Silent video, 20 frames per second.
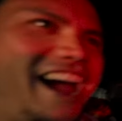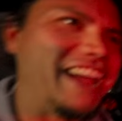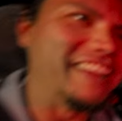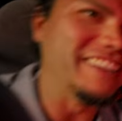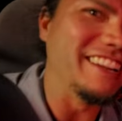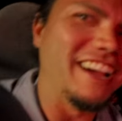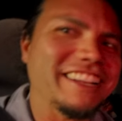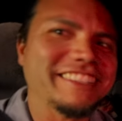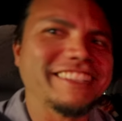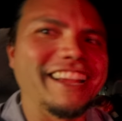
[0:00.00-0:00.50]

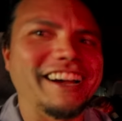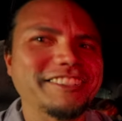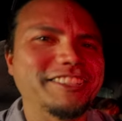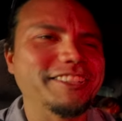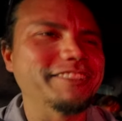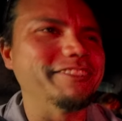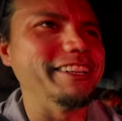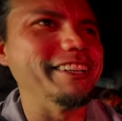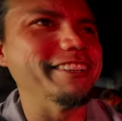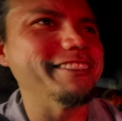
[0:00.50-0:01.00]
I
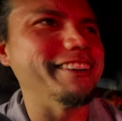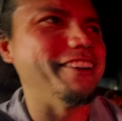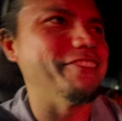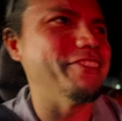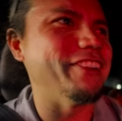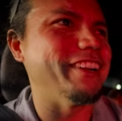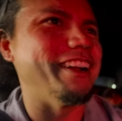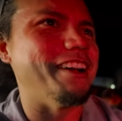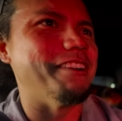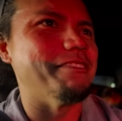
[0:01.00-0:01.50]
doubt you when you're trying to
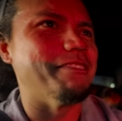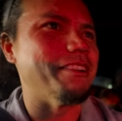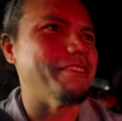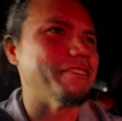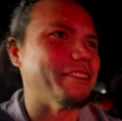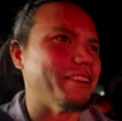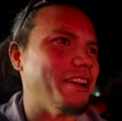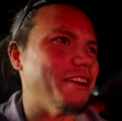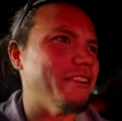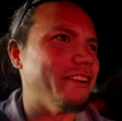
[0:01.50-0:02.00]
figure out where
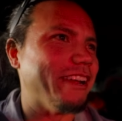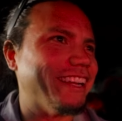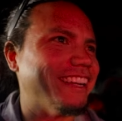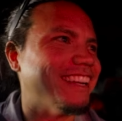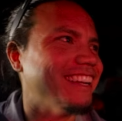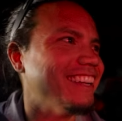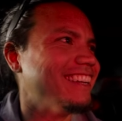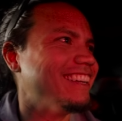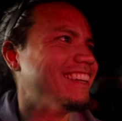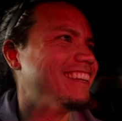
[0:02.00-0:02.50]
left. we're going.
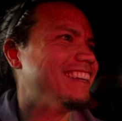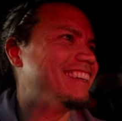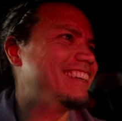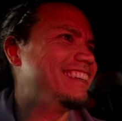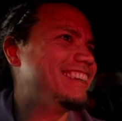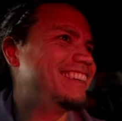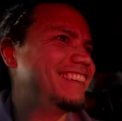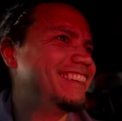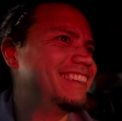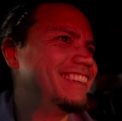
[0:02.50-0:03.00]
Oh, yeah, go
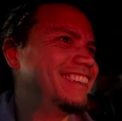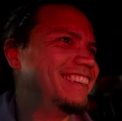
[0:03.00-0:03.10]
left.